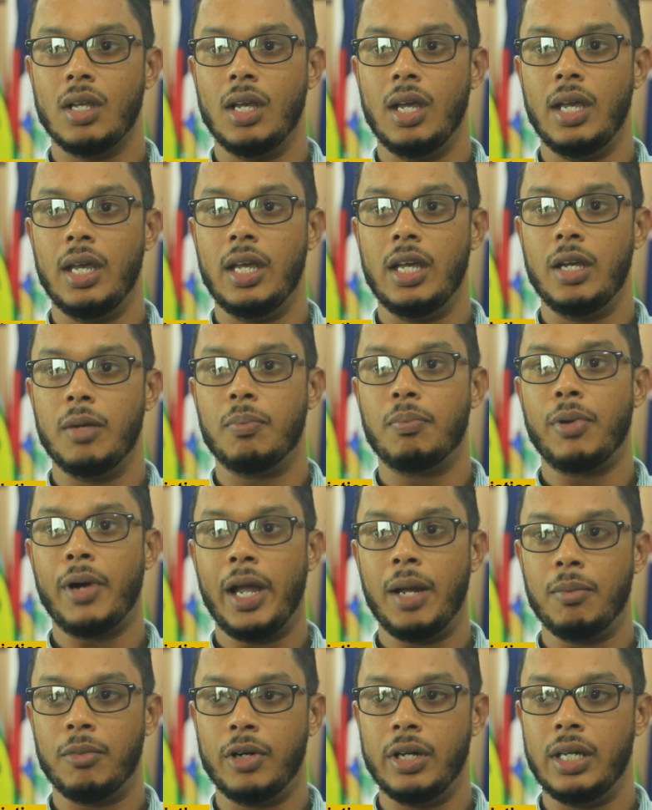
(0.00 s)
a
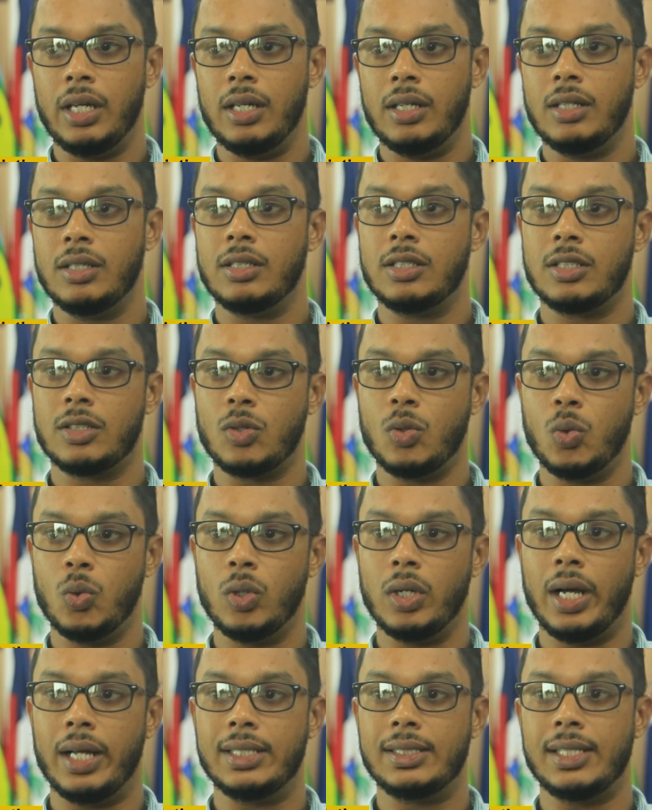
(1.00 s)
primary
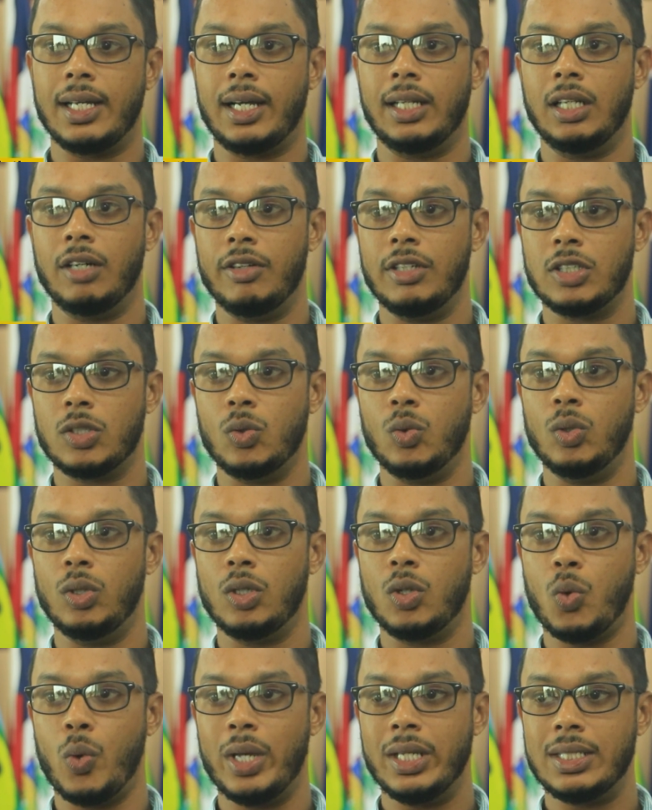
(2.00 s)
school and secondary school
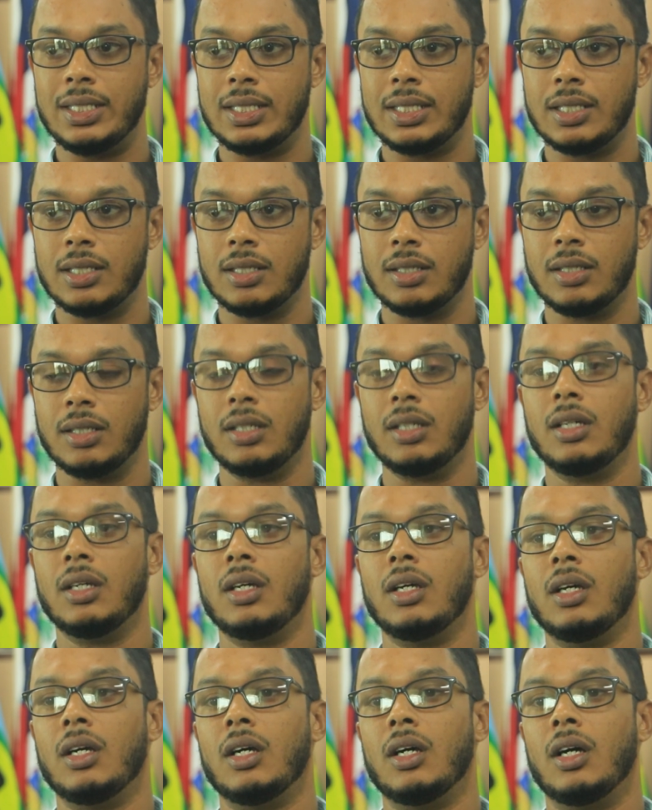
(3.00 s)
quiz,
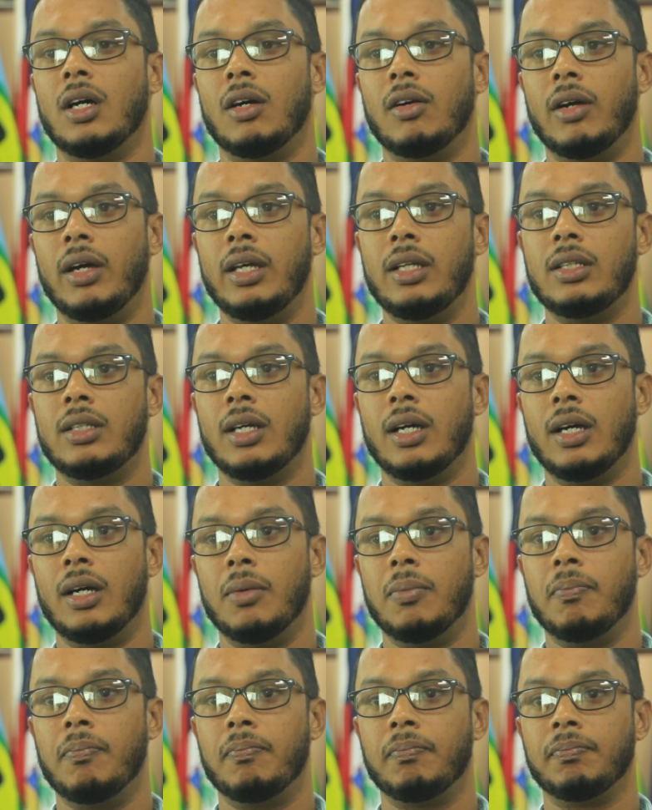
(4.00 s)
right?
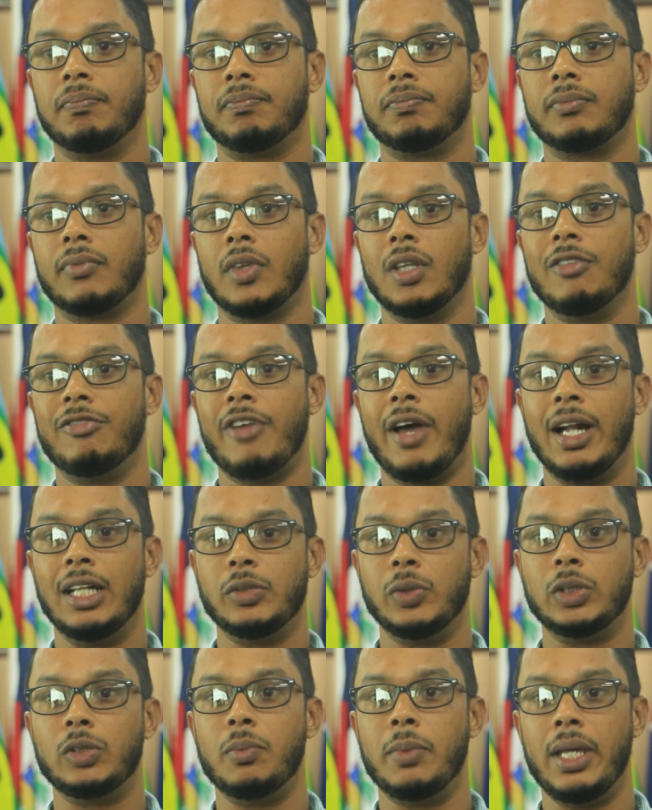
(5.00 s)
The
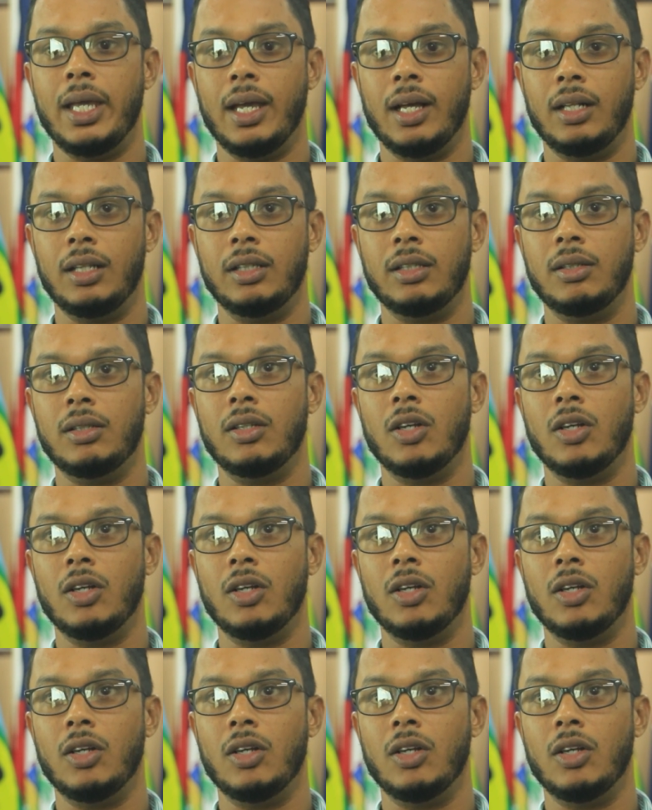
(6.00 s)
finals which will be held